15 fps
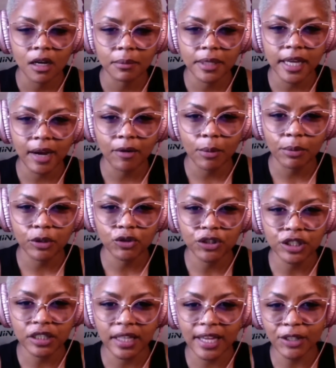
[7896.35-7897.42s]
Karen
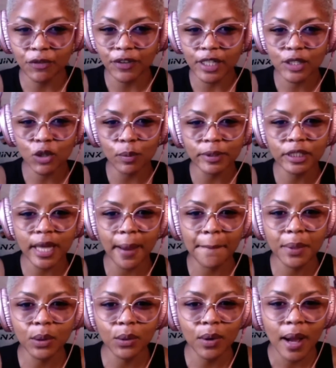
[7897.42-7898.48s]
Patricia, thank you for the super chat,
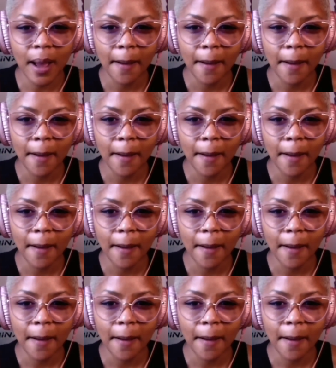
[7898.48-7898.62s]
boo.